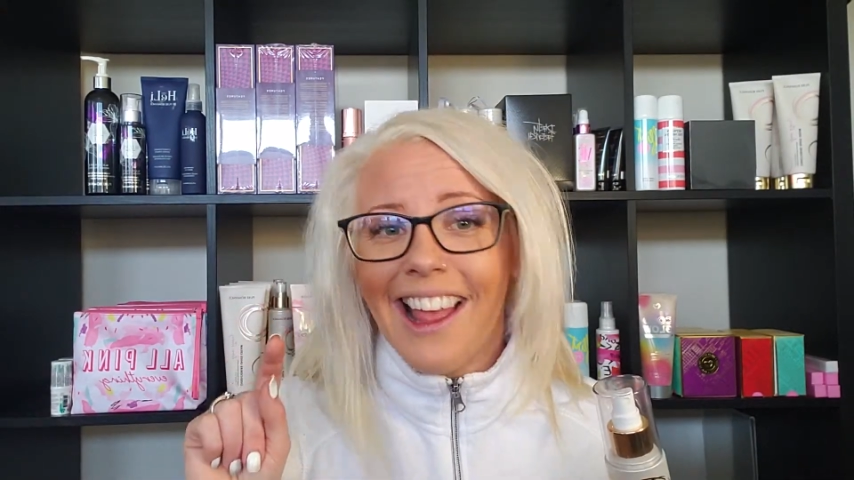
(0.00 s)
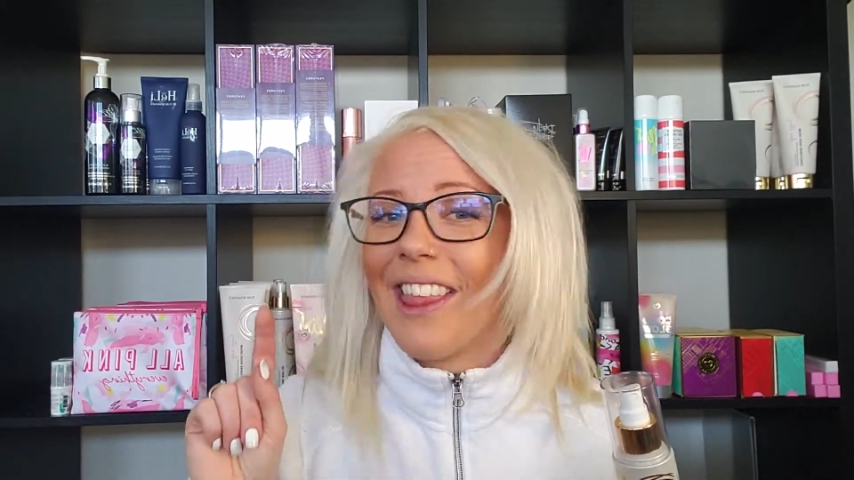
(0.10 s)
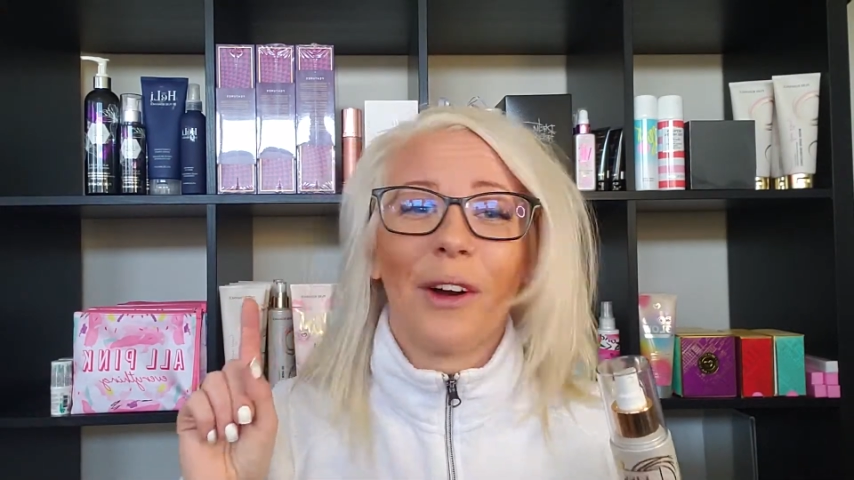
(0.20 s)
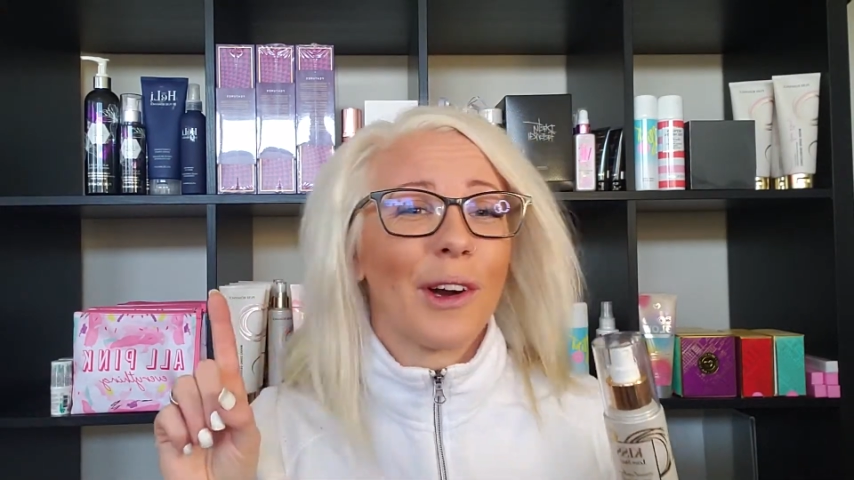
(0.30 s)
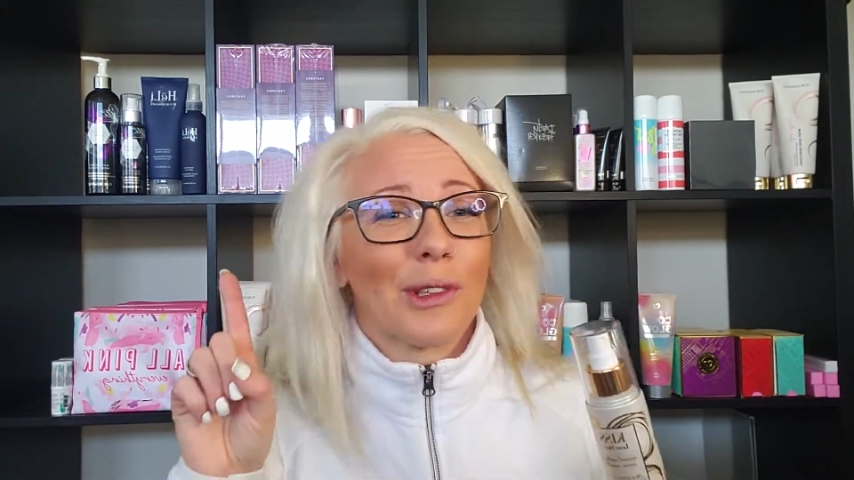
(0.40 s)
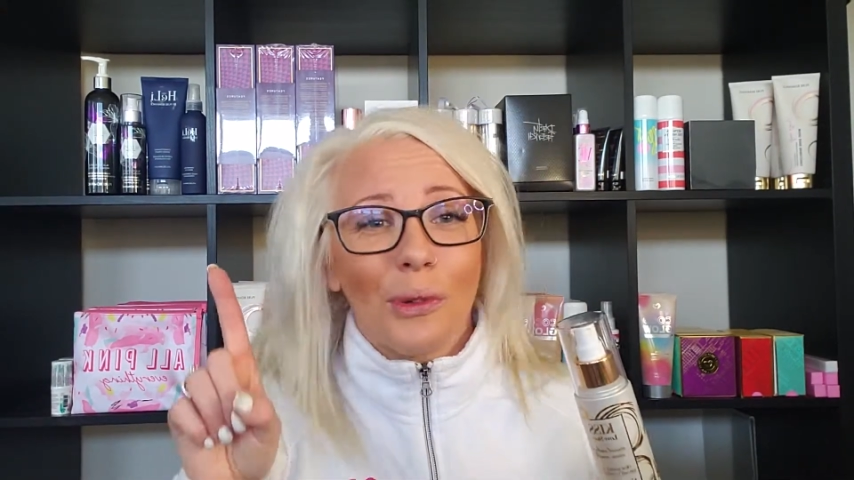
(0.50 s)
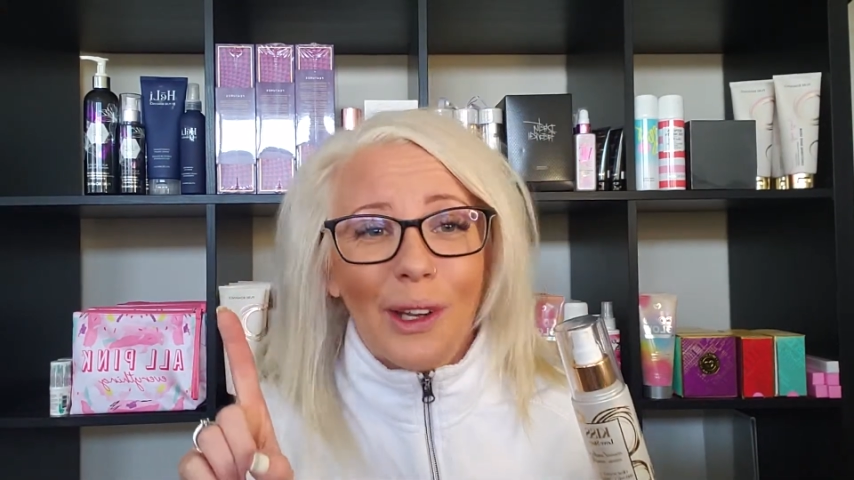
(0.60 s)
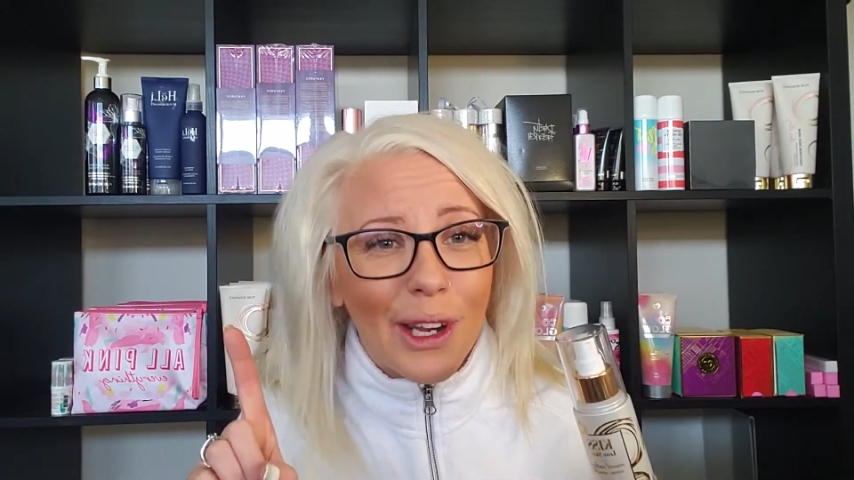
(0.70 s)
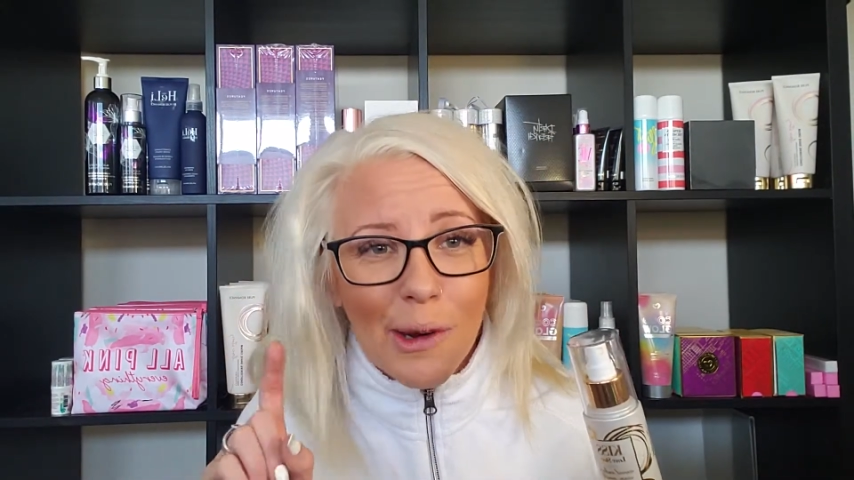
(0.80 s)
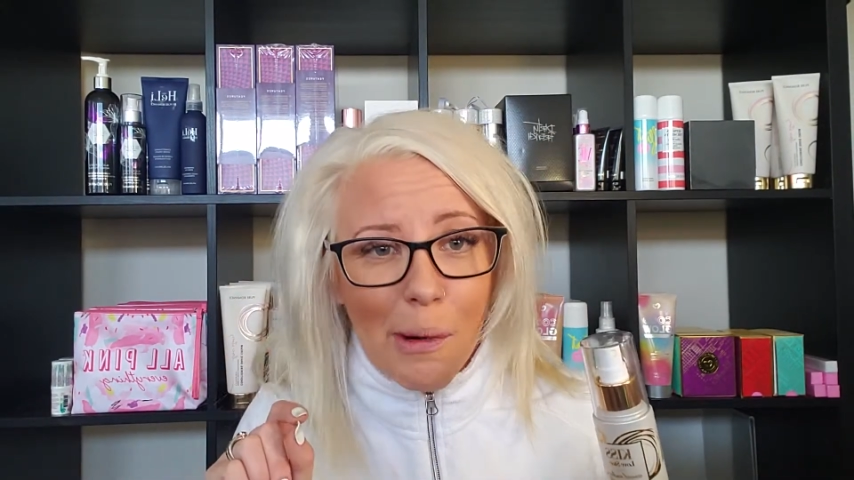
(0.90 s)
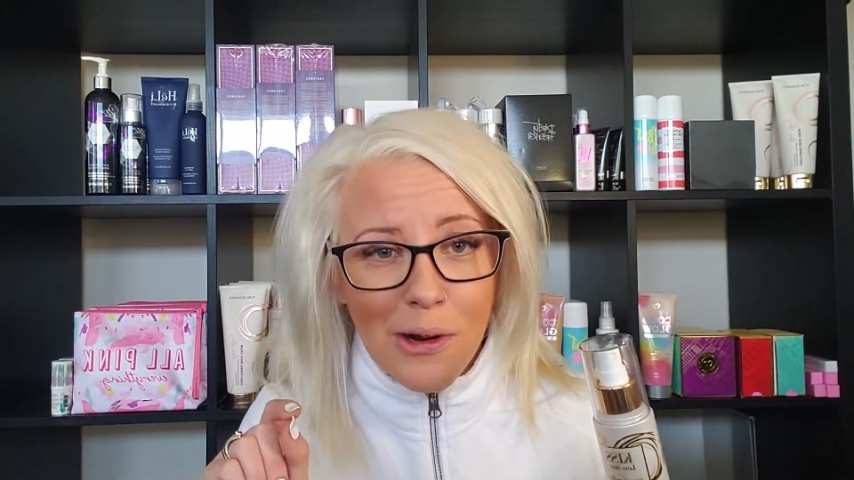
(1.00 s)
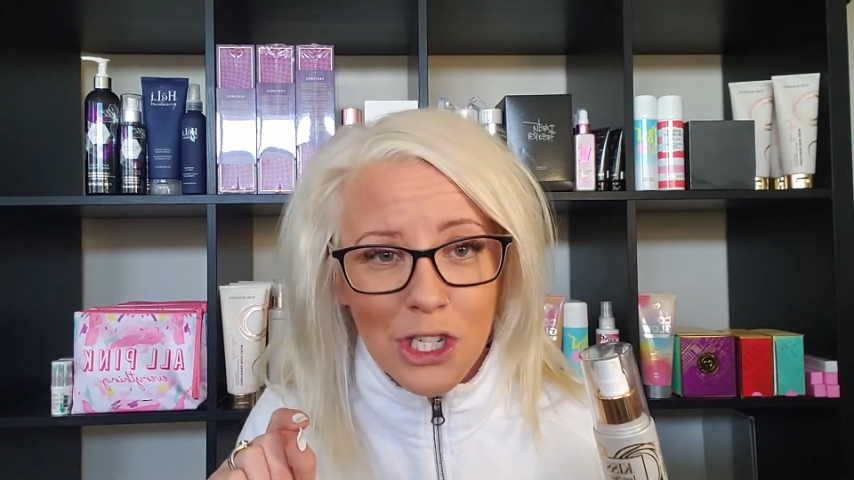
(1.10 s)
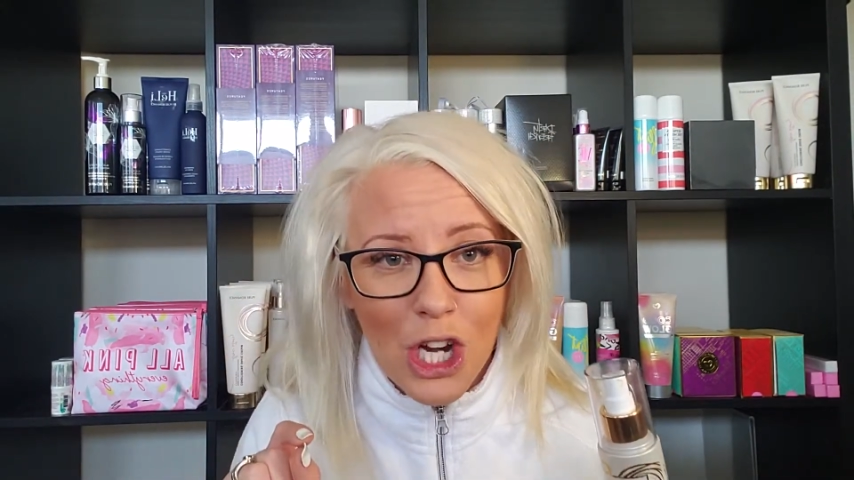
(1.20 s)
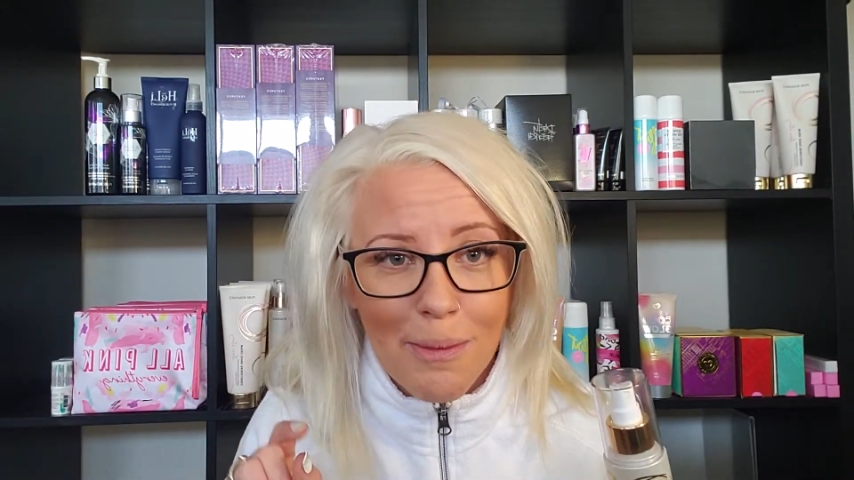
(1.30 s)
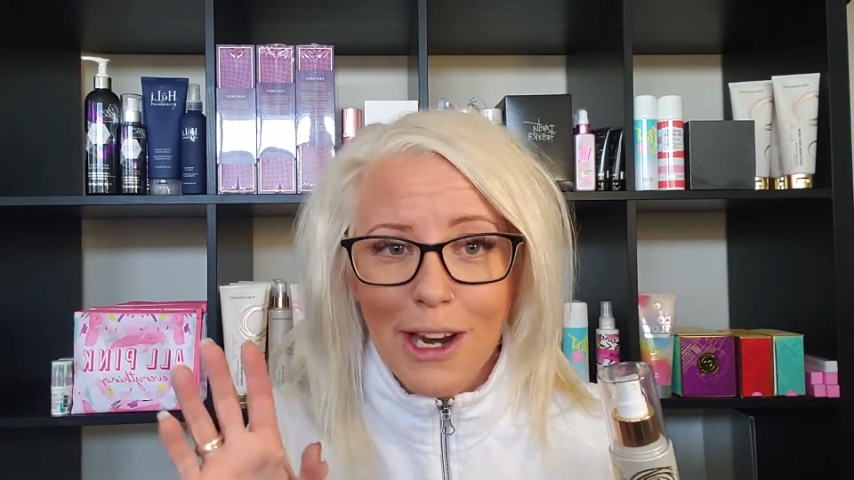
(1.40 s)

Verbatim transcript: that it works really good post gym.